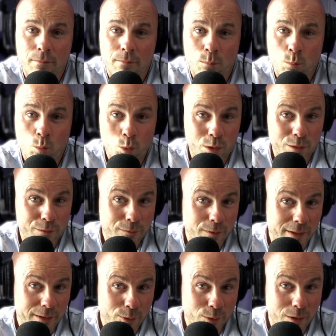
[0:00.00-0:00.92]
One
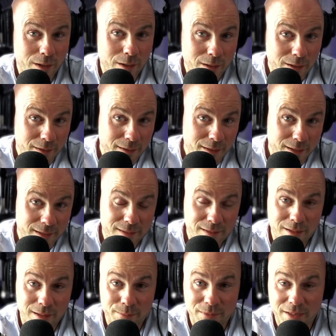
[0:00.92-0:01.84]
final hug and then it's
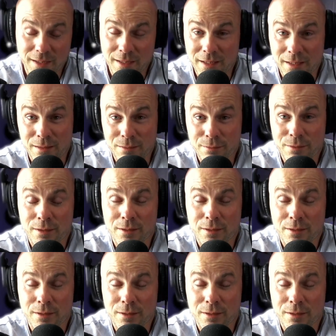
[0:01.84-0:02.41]
time to leave.